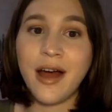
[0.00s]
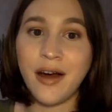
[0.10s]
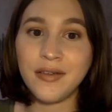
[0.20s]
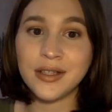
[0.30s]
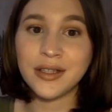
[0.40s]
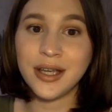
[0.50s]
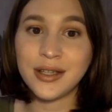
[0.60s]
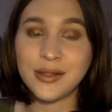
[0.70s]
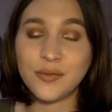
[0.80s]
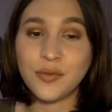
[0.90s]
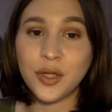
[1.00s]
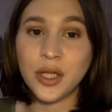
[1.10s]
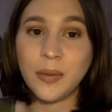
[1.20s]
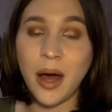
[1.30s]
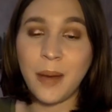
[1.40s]
Obviously, it's
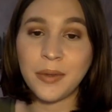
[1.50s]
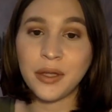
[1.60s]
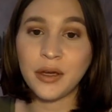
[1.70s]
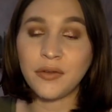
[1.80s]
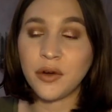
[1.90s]
really popular